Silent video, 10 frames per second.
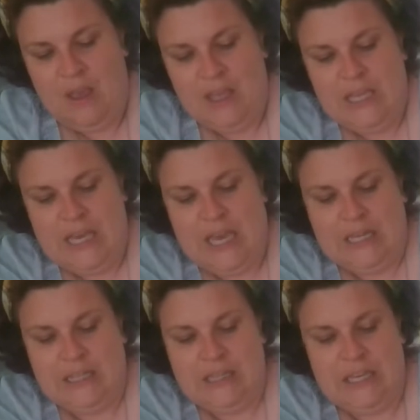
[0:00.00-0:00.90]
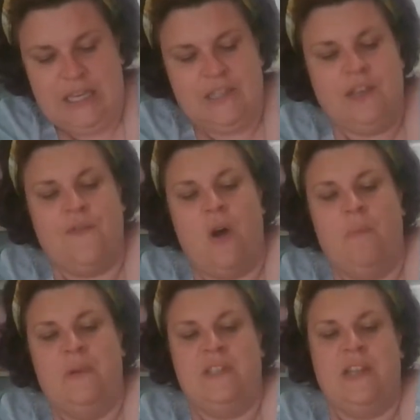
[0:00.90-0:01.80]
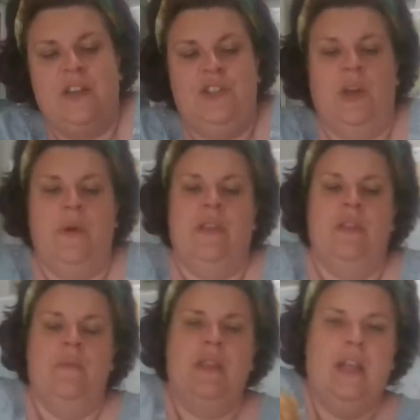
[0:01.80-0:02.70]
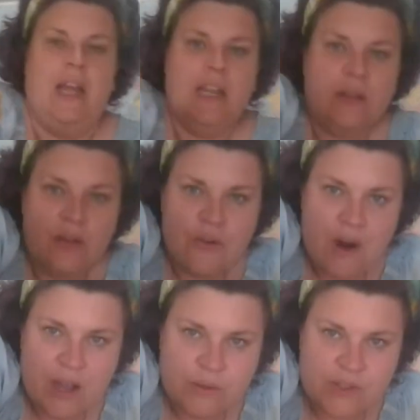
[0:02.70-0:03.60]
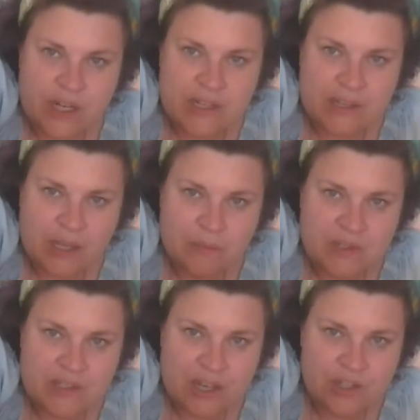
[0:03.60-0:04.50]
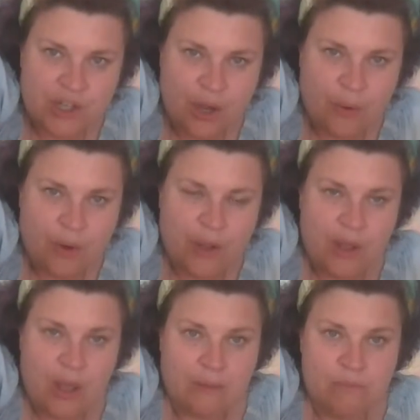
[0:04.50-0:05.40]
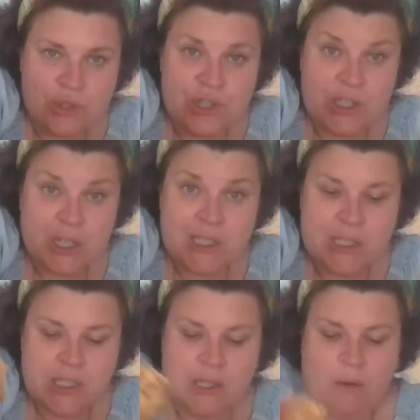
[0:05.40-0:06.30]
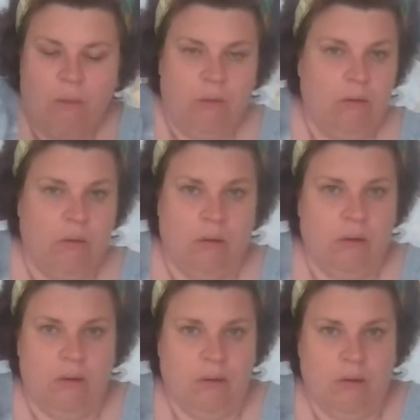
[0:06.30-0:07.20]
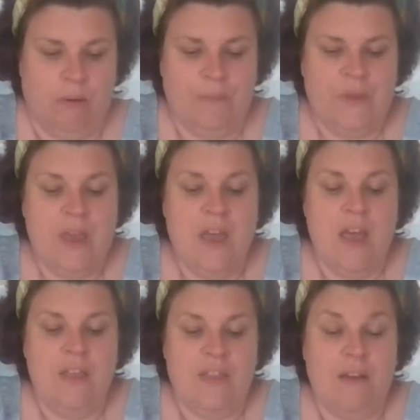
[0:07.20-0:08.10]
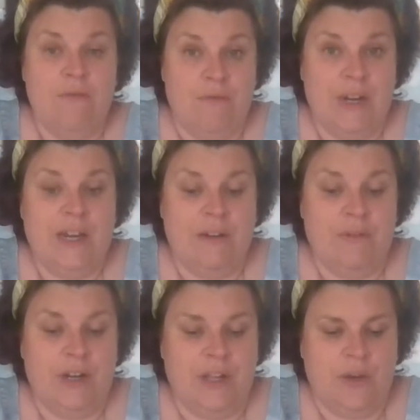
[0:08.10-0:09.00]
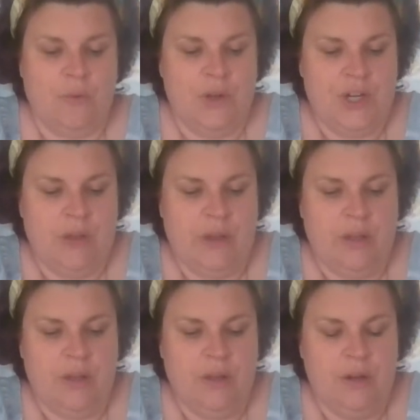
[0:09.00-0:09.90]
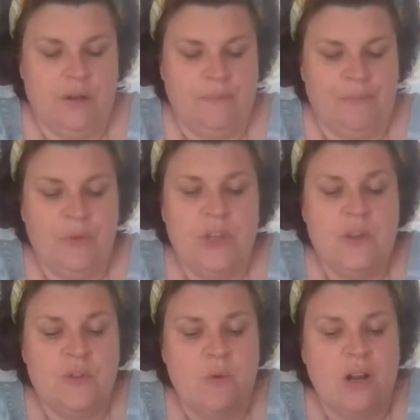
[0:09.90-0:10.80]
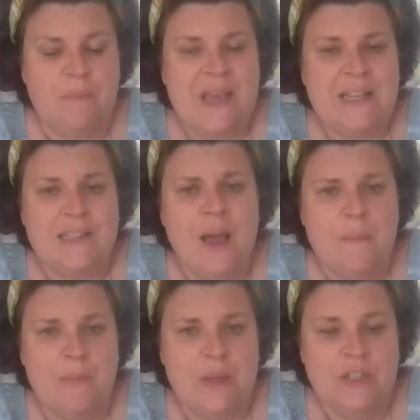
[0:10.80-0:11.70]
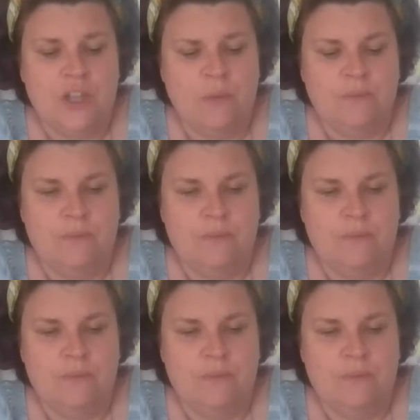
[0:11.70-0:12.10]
Yeah. These have got pistachio in them. And they're like little crowns. And it's like pistachio mushy dust in the... Oh. They're really, really good. What are you doing? No, use the one I picked up. Don't...